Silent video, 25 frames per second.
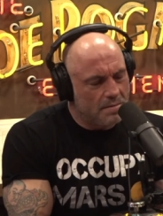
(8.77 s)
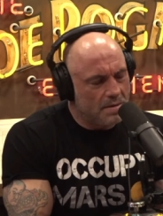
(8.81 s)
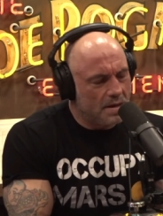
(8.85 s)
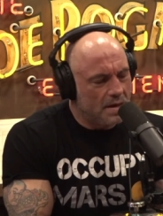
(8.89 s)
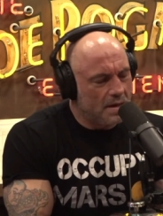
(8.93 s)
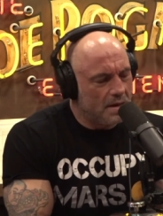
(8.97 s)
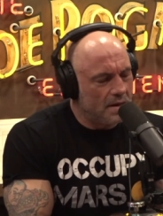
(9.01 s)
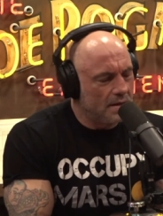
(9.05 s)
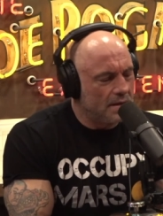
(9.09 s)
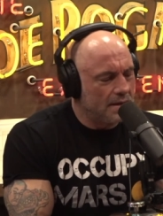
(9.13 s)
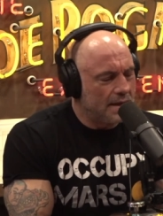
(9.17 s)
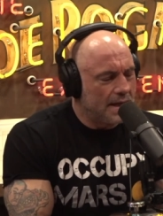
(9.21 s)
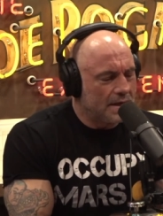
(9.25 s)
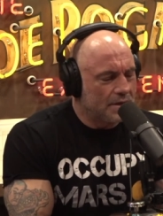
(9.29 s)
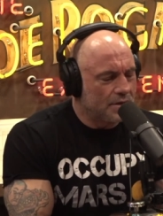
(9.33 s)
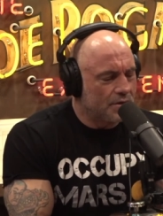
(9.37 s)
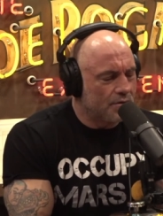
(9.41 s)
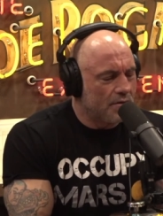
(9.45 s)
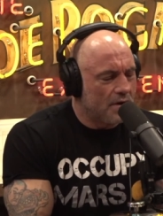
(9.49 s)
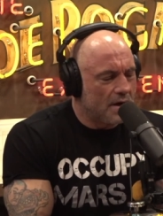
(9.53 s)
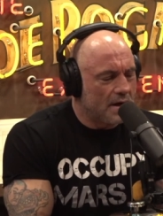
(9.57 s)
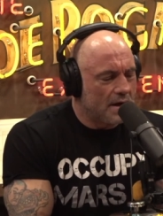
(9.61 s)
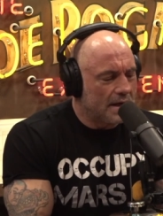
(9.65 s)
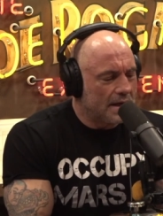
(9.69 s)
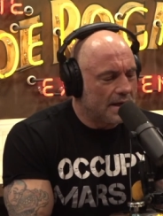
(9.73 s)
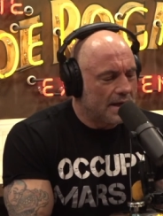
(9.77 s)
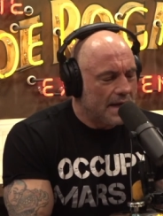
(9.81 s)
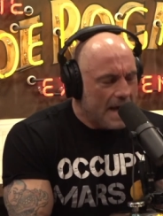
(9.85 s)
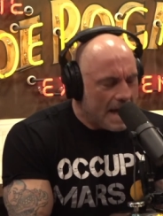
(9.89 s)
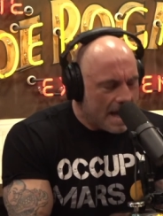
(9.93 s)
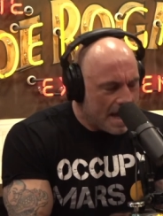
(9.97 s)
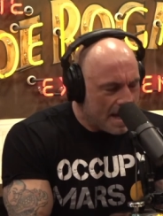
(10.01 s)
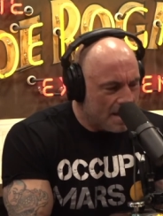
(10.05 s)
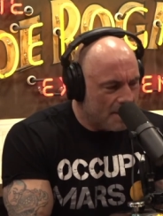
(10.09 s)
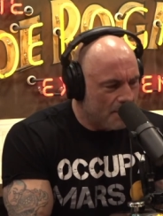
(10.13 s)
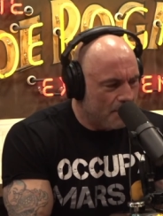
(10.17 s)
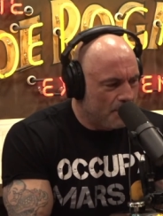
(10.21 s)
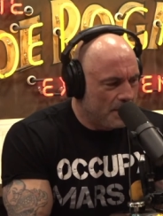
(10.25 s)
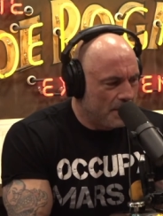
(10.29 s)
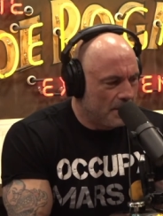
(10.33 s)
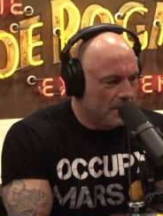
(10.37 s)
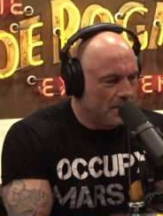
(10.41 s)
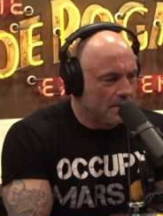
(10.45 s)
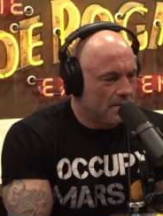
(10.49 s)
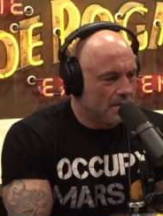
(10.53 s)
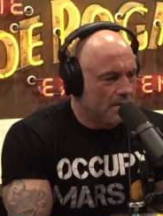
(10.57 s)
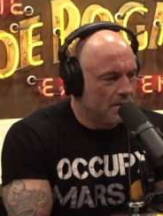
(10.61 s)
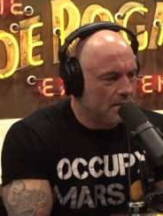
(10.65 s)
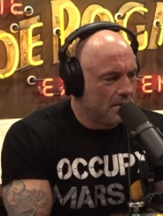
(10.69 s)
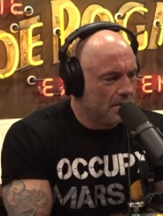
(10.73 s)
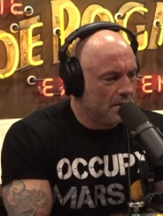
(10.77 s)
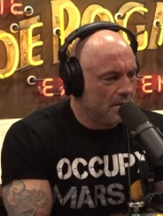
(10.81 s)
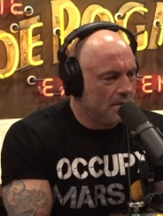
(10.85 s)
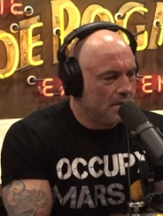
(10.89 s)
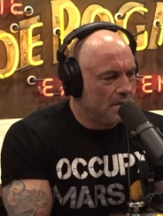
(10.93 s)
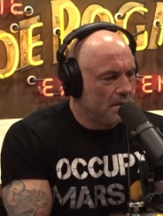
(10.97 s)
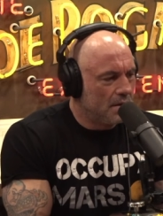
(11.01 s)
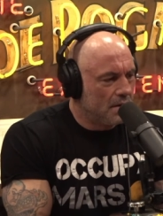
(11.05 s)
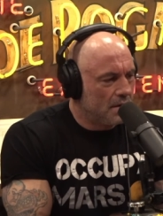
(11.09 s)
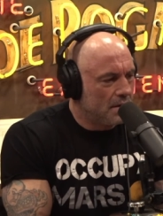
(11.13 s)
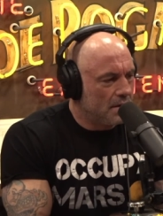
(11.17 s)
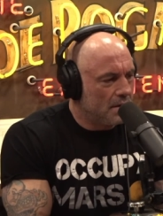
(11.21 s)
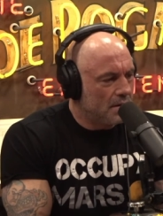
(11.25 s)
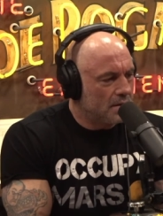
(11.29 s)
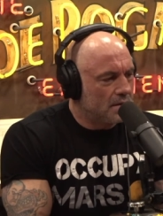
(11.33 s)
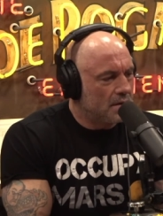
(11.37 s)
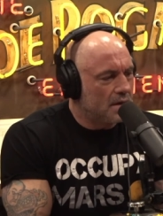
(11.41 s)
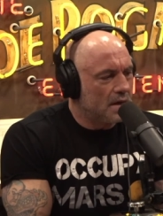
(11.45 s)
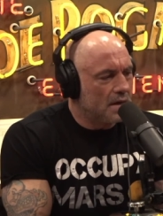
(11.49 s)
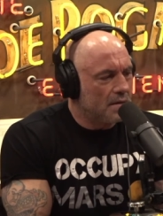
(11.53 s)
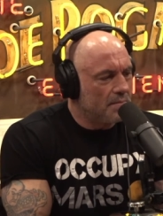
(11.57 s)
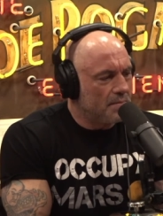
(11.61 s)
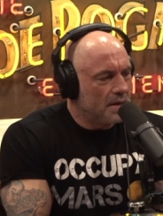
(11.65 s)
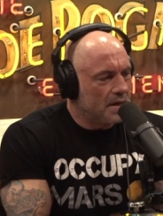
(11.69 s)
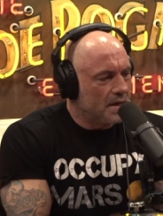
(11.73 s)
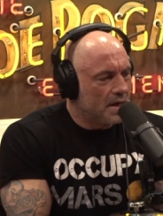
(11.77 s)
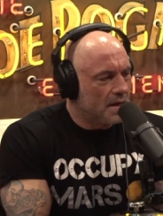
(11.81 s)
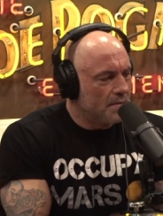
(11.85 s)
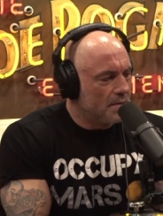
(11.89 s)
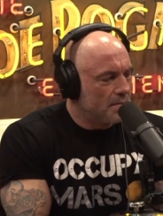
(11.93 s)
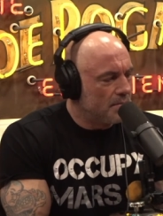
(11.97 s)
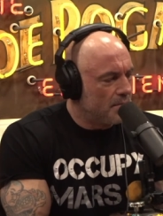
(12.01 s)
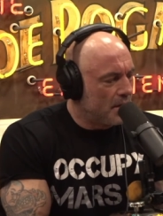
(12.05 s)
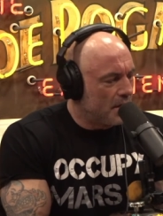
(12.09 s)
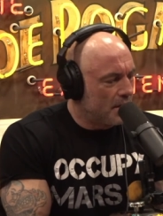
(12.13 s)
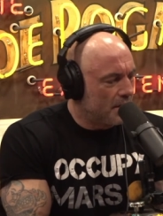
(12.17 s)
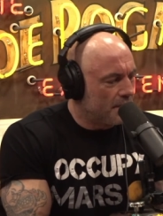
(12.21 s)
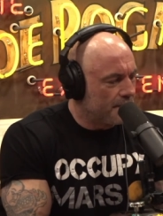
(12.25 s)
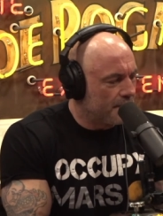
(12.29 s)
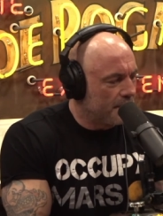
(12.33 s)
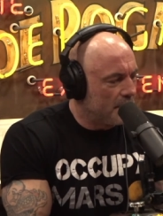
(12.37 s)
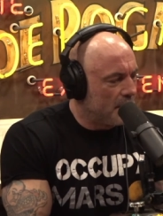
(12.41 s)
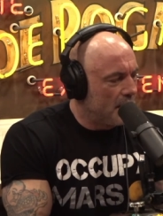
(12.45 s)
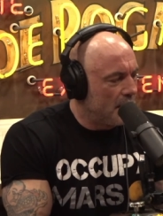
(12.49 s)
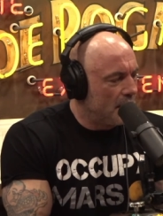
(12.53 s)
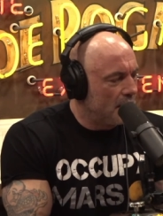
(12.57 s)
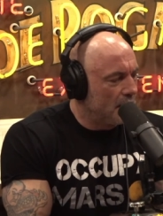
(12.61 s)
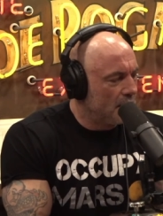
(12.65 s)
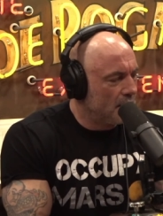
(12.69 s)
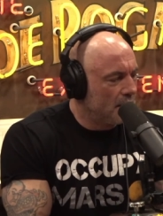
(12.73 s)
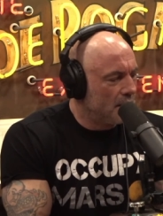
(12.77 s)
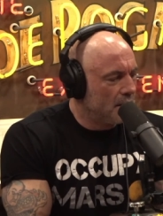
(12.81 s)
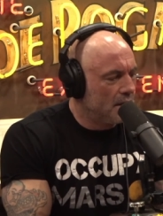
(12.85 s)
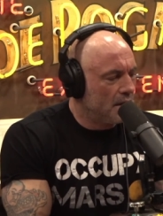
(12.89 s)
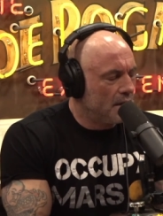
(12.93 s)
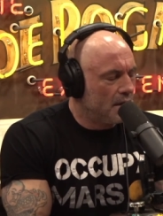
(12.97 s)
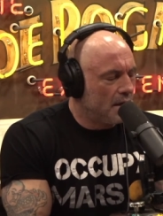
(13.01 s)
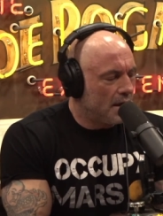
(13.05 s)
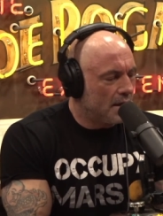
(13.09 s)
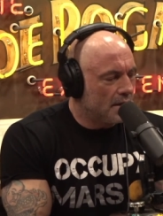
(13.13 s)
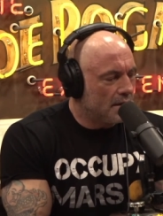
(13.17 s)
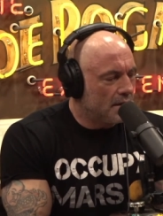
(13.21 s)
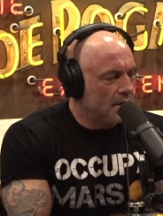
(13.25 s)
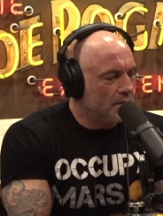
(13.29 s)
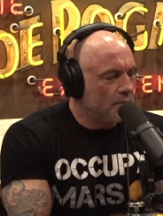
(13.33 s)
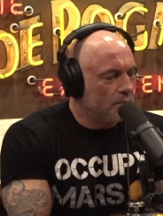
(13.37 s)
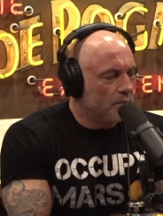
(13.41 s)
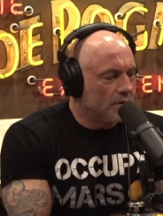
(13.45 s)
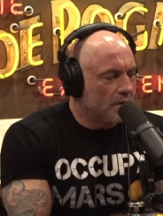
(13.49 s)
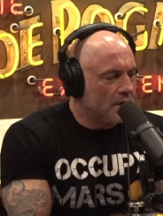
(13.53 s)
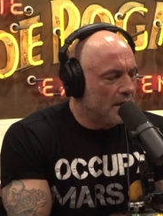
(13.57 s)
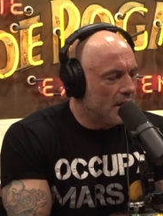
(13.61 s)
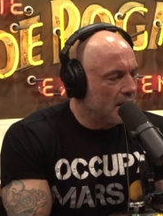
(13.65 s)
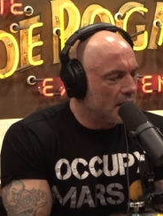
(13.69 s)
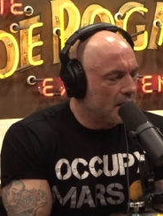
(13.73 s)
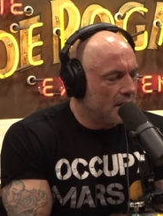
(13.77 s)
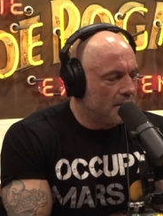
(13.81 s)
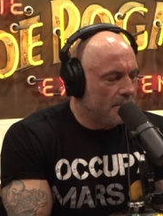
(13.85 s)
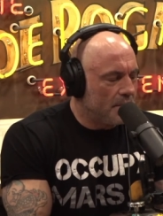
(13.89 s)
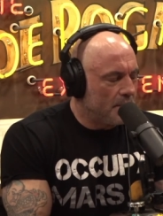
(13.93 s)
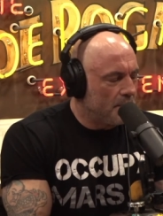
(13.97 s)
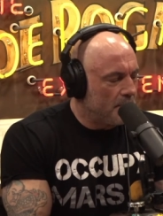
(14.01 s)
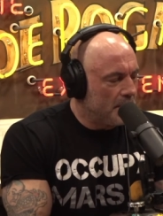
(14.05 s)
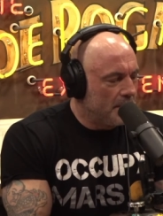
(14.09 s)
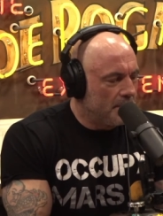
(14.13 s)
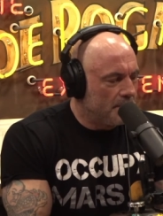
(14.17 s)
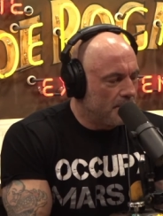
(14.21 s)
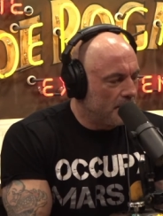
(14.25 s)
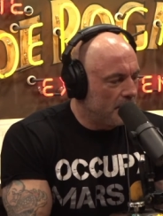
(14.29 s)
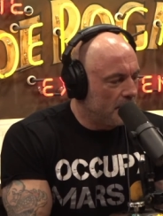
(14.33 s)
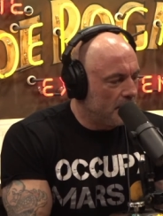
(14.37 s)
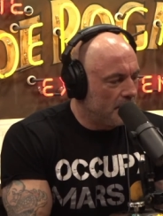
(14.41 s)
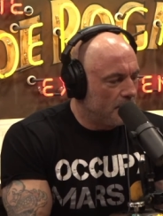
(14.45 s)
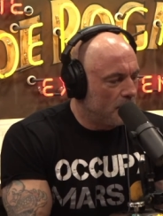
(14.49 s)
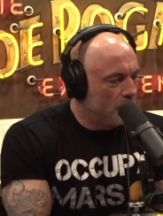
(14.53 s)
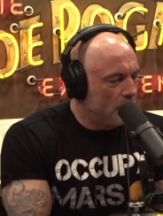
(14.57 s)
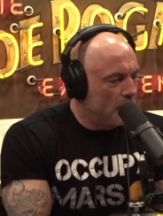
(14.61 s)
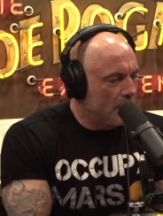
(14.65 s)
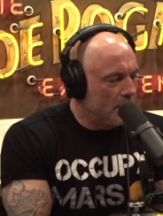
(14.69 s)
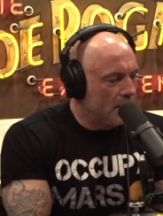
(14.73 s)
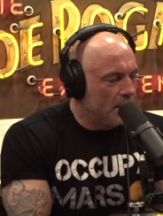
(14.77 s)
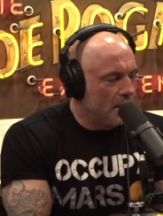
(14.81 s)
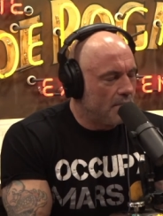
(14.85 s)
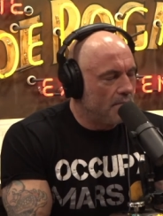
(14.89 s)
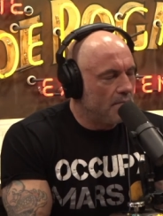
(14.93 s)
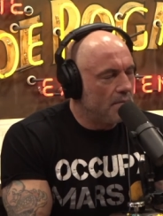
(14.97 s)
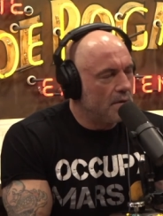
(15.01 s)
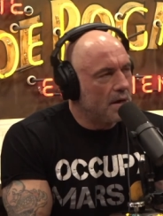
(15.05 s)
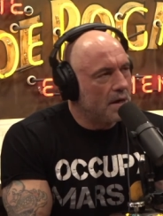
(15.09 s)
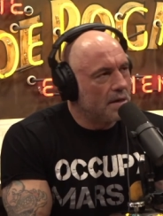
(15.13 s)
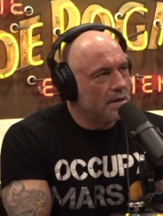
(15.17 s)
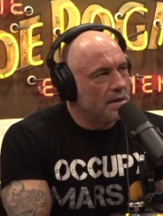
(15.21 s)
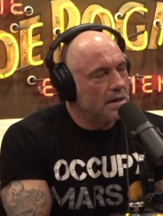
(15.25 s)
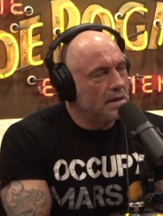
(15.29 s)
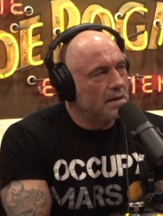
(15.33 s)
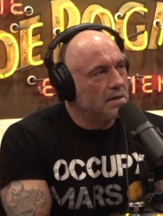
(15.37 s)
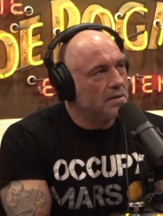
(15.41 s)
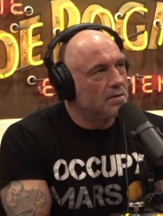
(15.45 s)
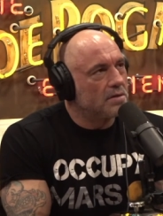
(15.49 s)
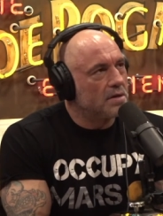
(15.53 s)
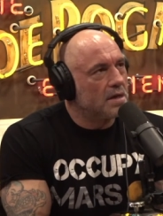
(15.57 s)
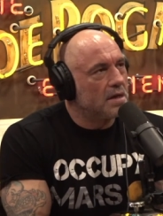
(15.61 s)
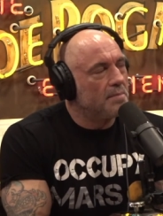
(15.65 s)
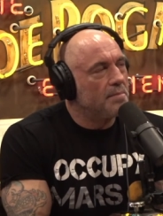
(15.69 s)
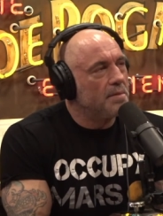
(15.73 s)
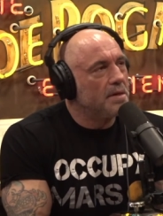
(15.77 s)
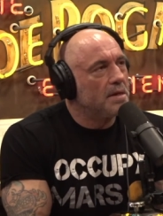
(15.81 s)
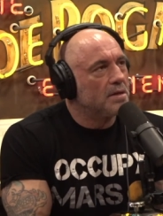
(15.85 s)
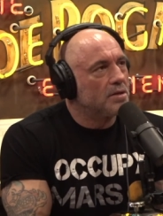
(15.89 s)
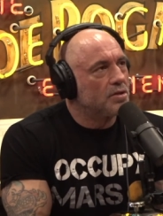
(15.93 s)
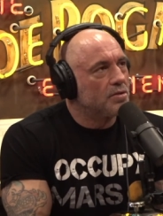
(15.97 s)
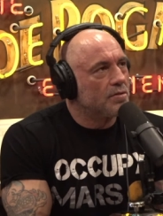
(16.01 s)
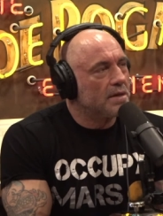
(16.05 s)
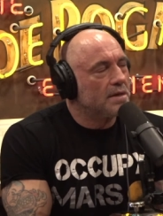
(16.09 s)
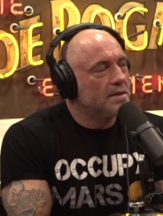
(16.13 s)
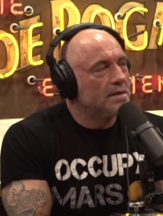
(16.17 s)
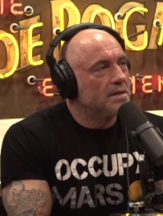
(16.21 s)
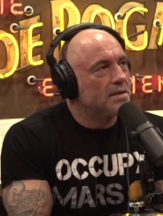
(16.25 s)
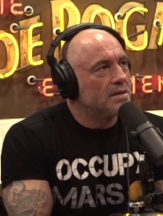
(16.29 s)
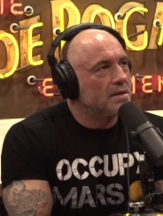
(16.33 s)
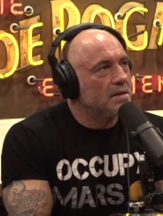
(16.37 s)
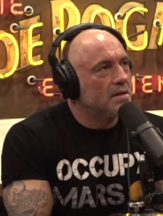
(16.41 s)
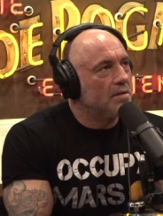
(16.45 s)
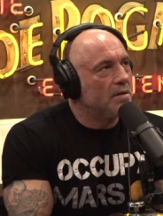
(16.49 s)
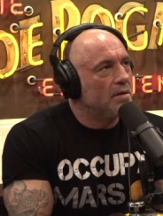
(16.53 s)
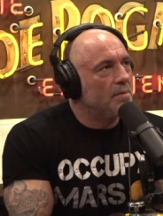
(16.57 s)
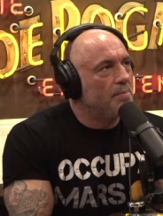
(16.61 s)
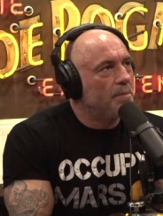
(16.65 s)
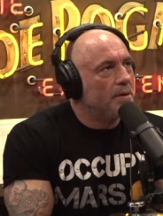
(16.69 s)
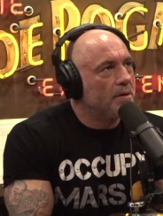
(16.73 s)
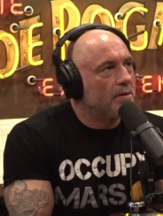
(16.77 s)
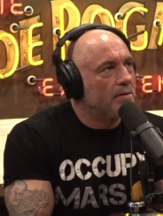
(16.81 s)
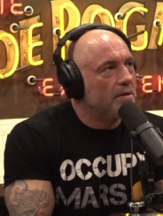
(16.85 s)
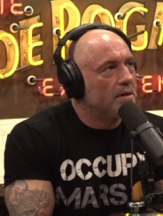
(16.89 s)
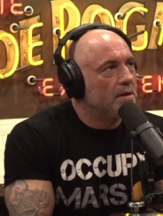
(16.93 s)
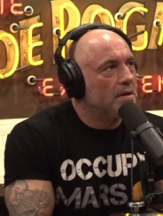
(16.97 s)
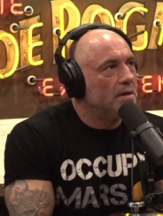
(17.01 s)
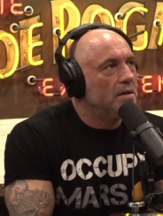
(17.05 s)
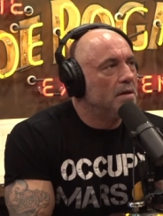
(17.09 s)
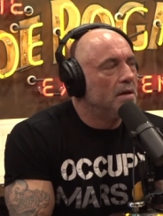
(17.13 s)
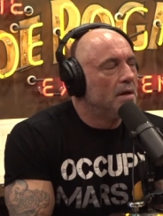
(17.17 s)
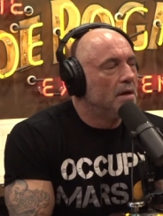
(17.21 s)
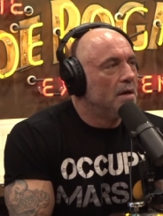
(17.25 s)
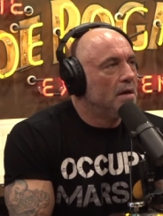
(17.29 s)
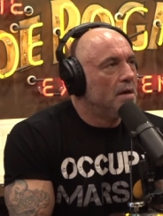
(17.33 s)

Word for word: an electronic caterpillar that's going to become a butterfly. I think we're not going to be people anymore. And I think there's going to be a transitionary period